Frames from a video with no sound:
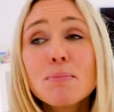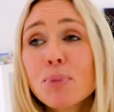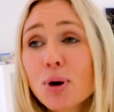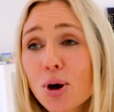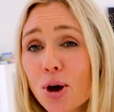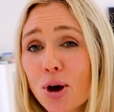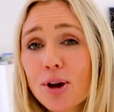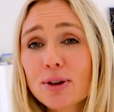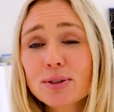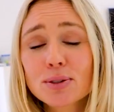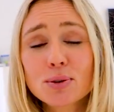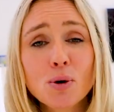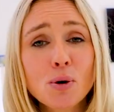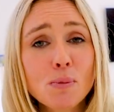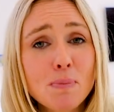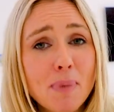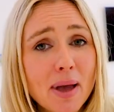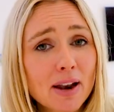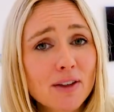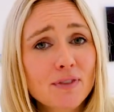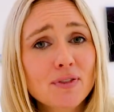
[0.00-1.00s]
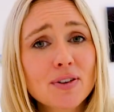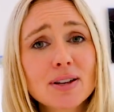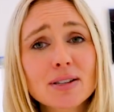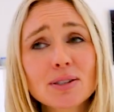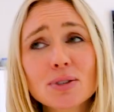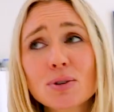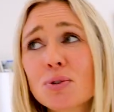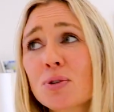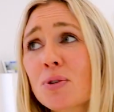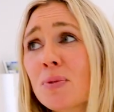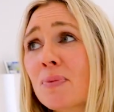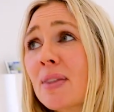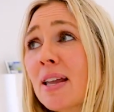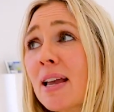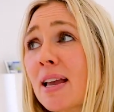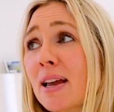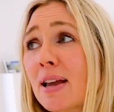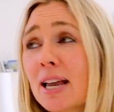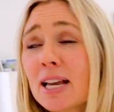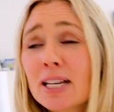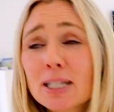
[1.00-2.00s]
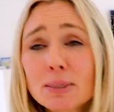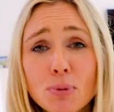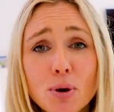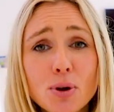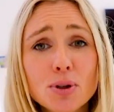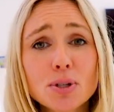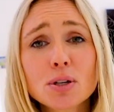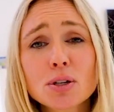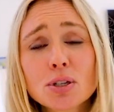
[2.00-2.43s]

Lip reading: perks or benefits or expose